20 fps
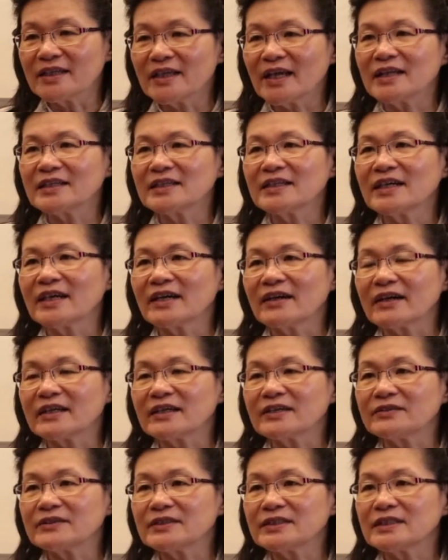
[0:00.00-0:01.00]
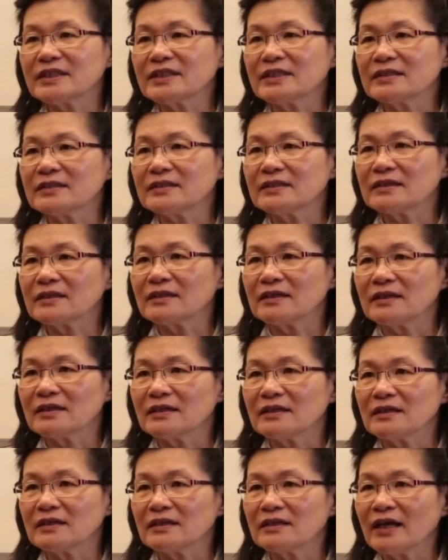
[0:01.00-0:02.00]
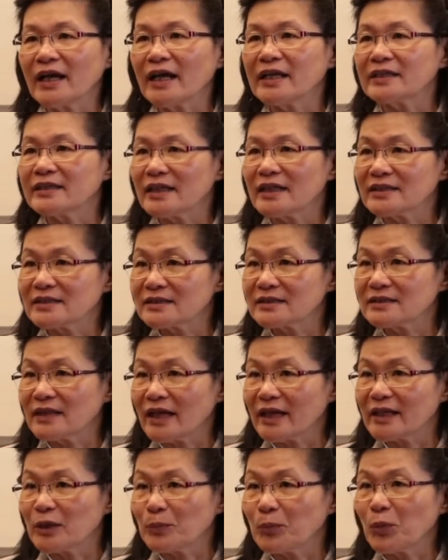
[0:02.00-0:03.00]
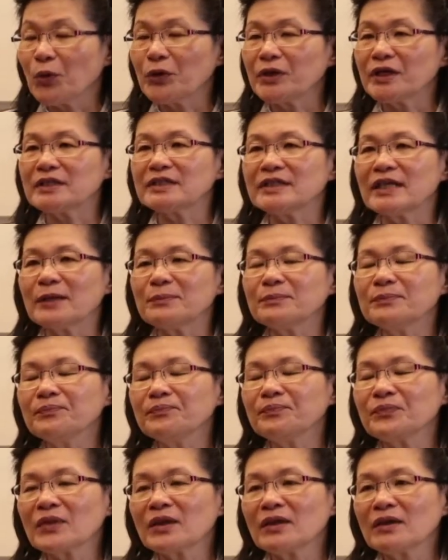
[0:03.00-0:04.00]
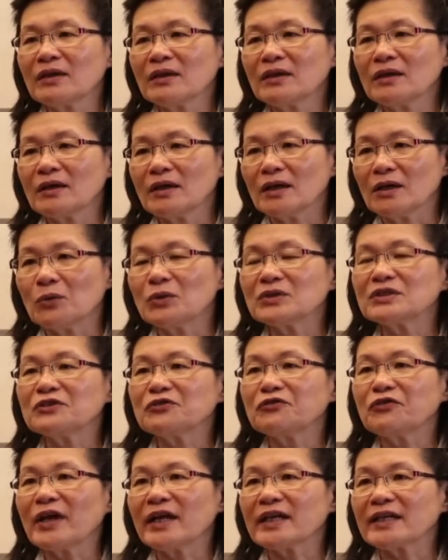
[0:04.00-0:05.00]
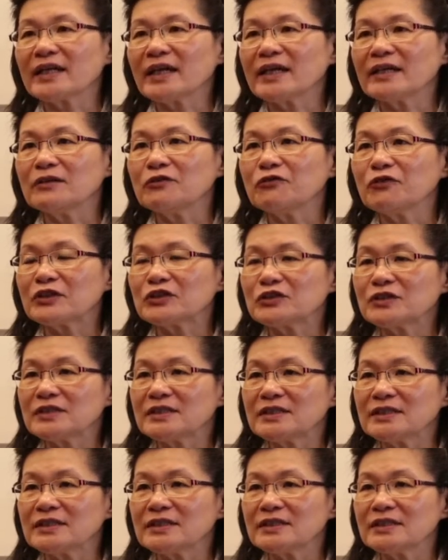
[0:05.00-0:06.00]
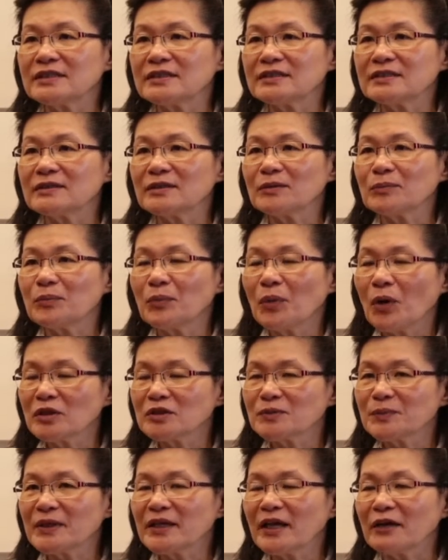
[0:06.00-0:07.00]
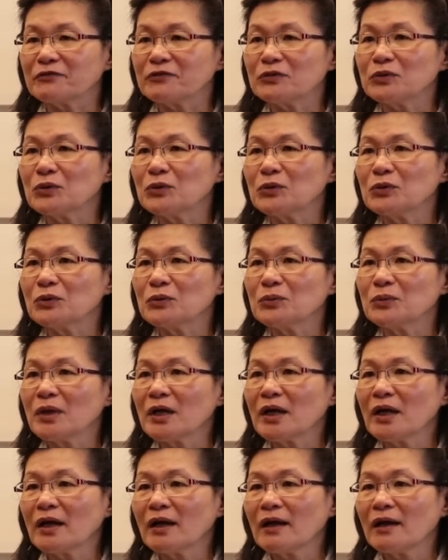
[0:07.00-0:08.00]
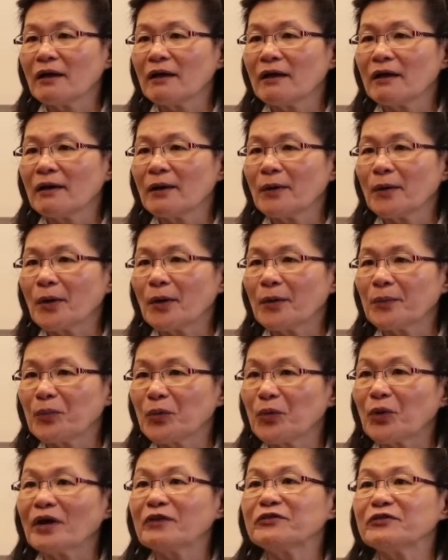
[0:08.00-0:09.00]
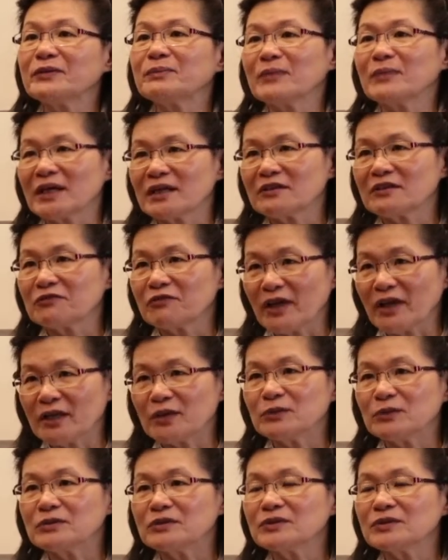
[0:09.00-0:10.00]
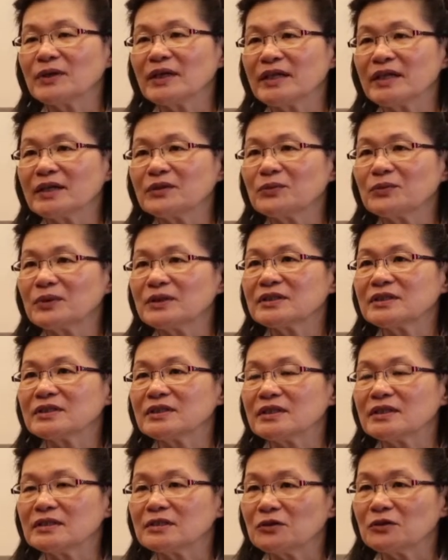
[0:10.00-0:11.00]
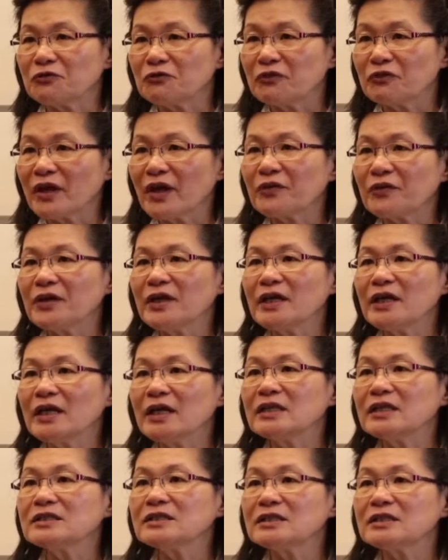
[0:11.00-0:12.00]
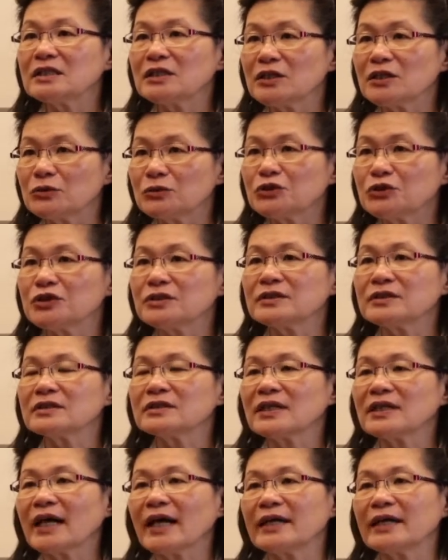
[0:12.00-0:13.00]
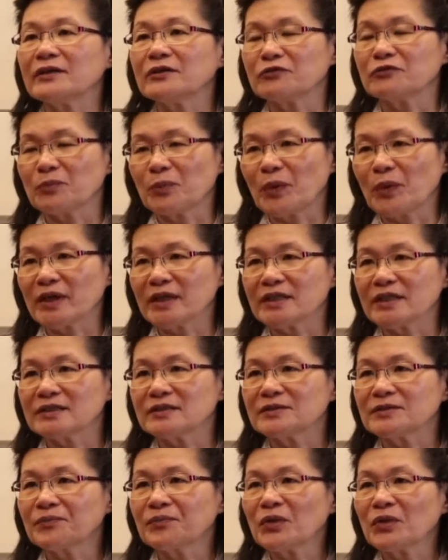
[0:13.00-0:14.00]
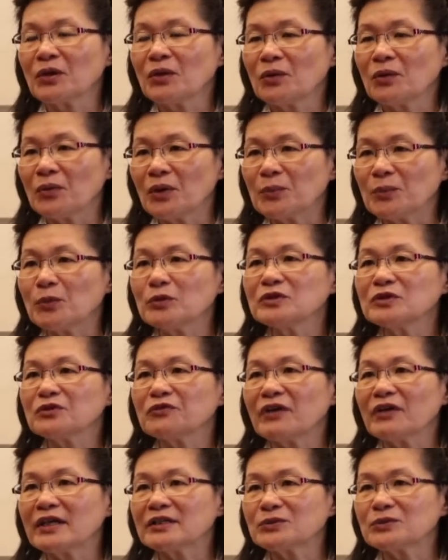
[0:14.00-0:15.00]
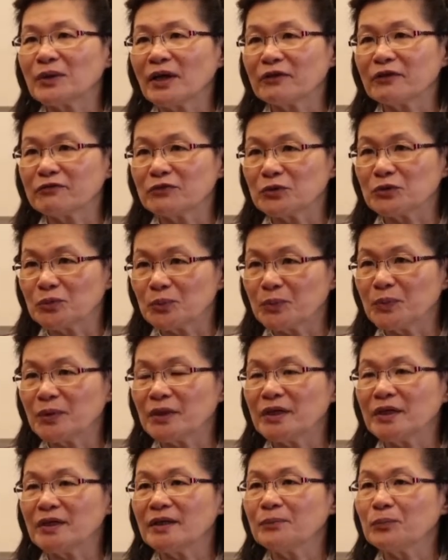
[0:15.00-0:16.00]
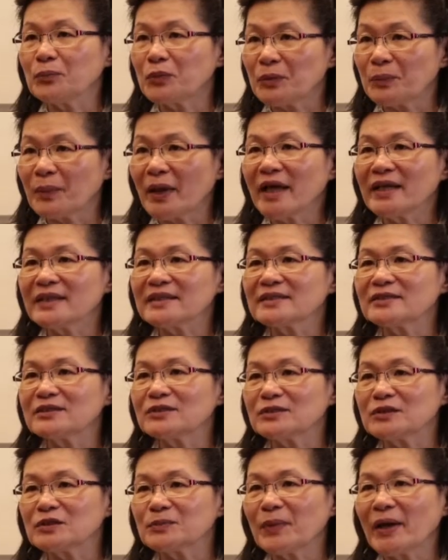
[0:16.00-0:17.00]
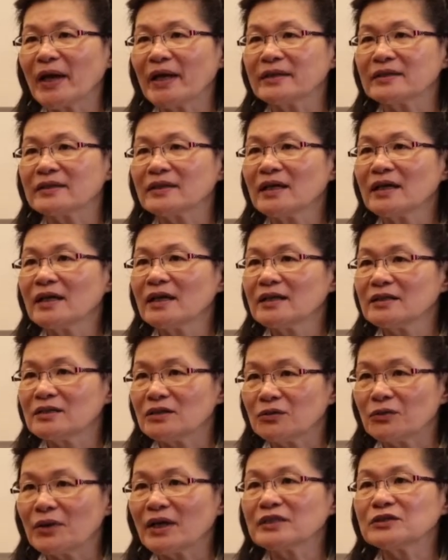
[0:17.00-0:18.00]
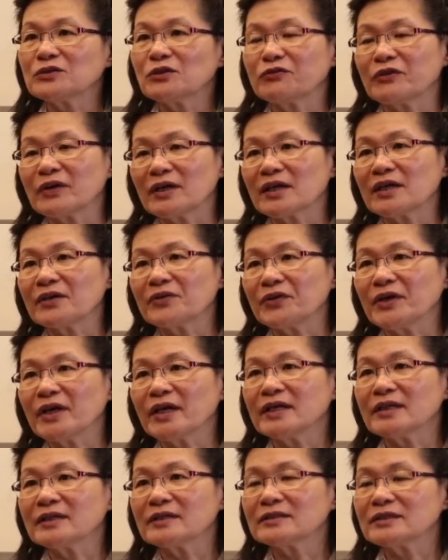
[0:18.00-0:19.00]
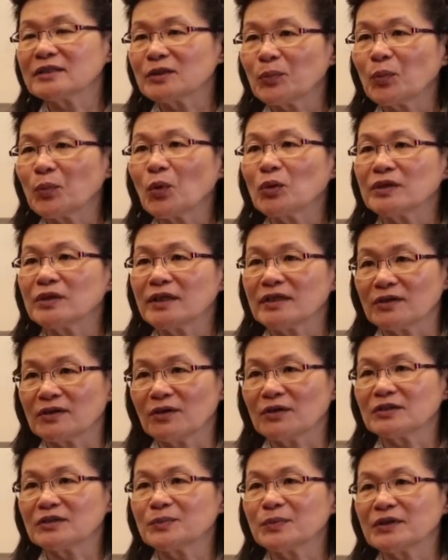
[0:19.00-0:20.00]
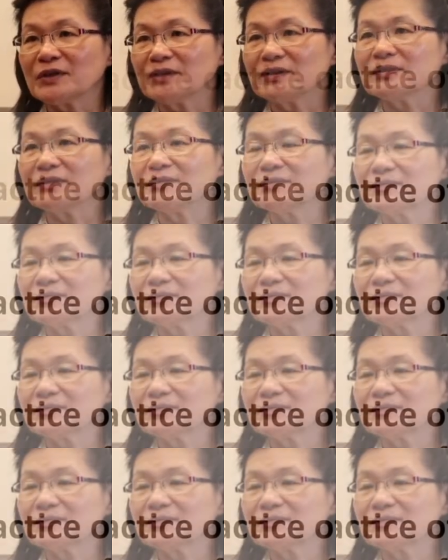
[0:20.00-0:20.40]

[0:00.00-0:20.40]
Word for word: the other characteristic uh, at, that, at that point in time uh, was the fact that infectious disease possibly have no private market value. So in other words, it is a very institutional kind of practice where most of us will have to be prepared to spend the rest of our career supporting the hospital.